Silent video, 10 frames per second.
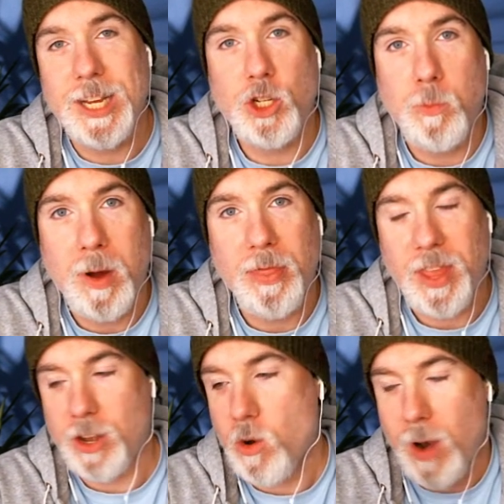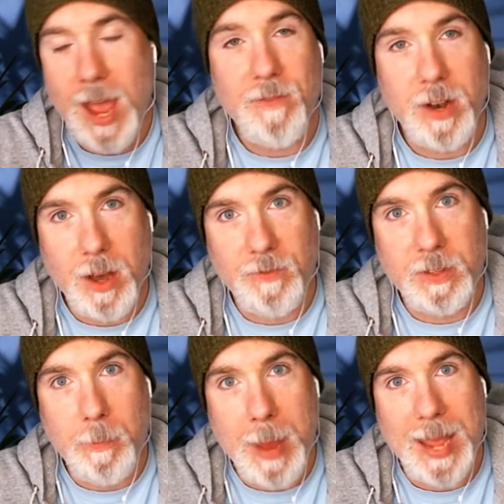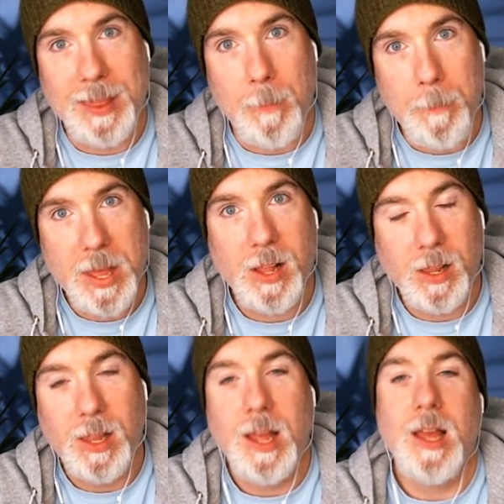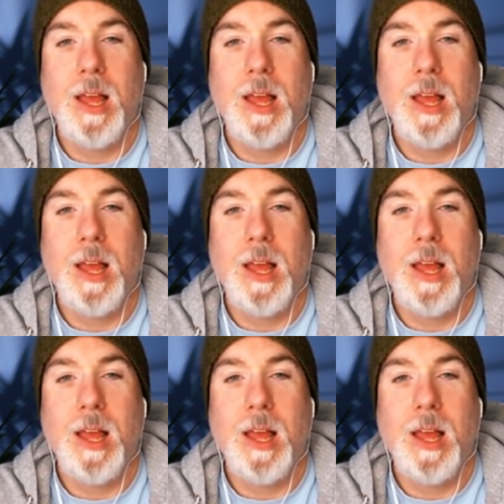each month they don't have enough to pay the bill.